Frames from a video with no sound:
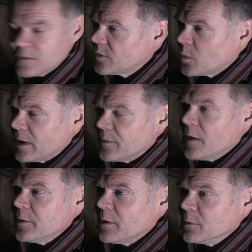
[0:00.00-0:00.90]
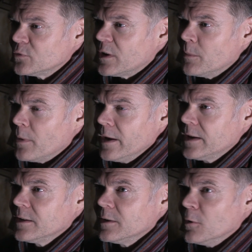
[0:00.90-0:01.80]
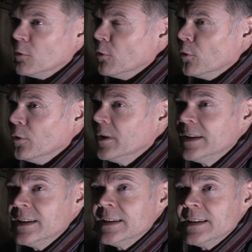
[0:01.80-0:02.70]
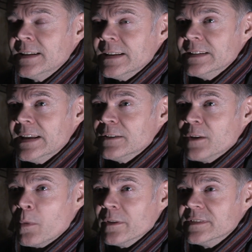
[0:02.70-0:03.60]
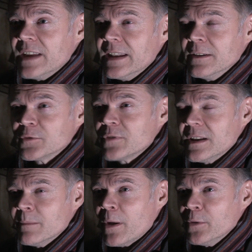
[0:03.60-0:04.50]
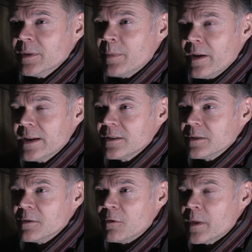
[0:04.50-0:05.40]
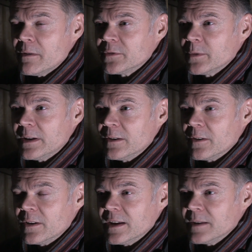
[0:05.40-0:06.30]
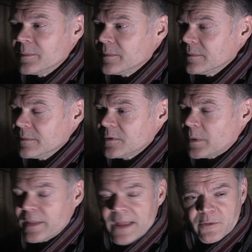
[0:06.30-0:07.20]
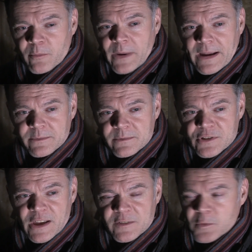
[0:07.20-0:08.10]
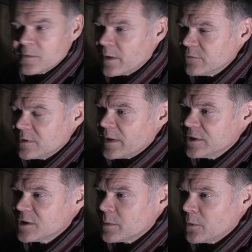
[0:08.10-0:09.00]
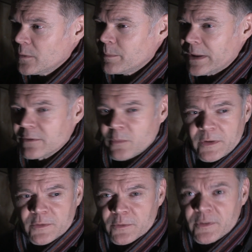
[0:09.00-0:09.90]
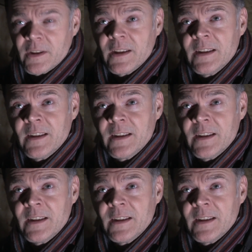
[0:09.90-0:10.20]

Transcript: 25-year-old trail bike, or indeed on a 110 Australian postie bike, or whether it's doing it on a £20,000 GS 1200 adventure with all the bells and whistles.